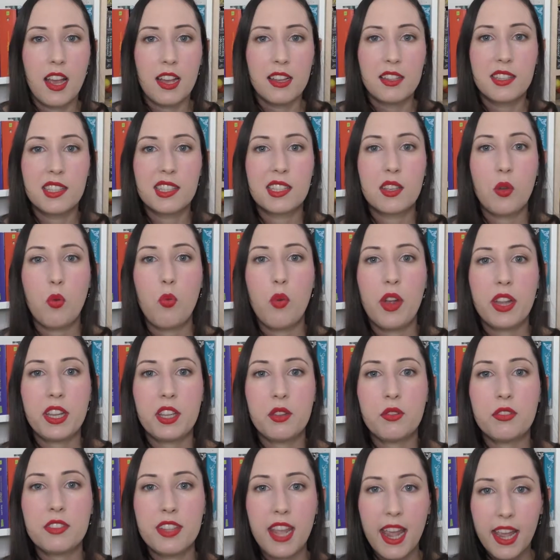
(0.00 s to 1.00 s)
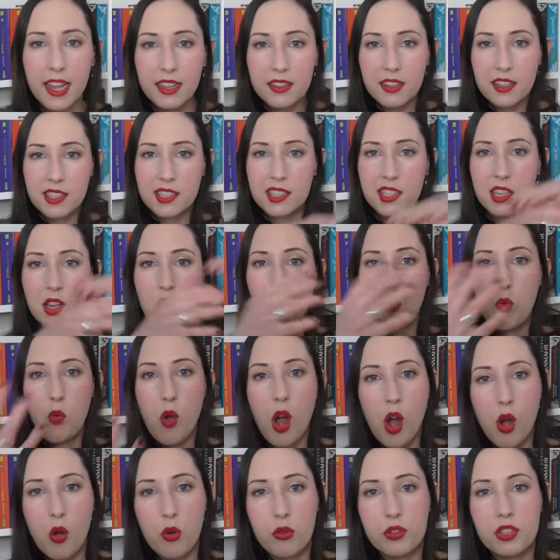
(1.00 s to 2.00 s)
So when you take this
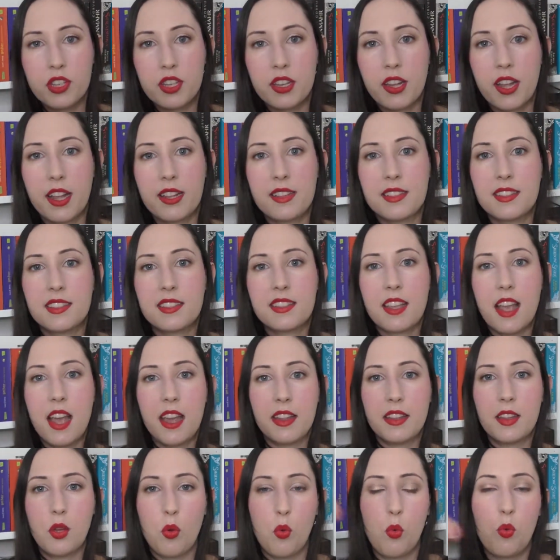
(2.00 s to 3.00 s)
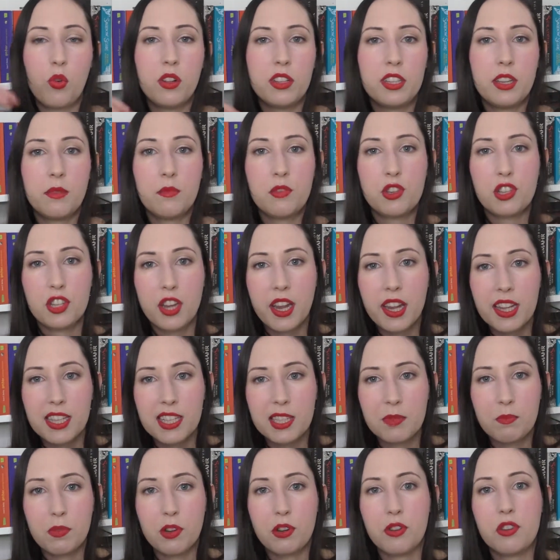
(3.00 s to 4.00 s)
quote and said William
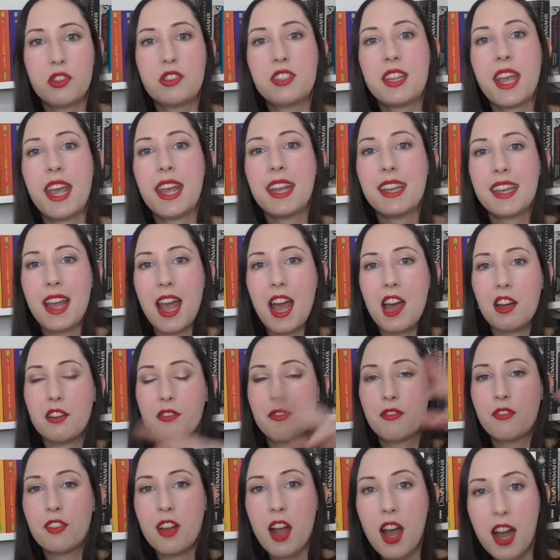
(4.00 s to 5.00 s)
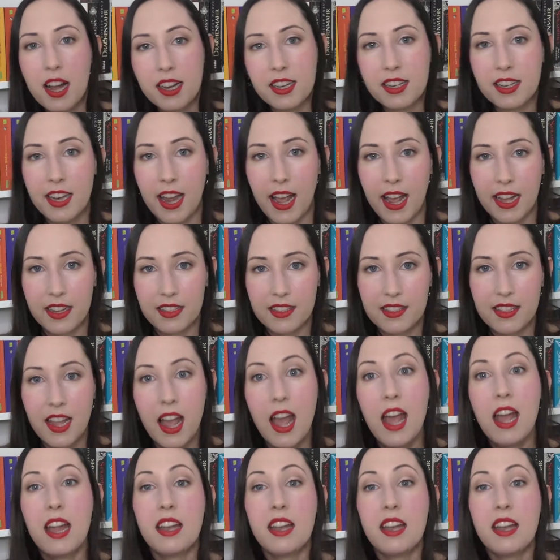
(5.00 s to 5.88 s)
Shakespeare, you take it out of context.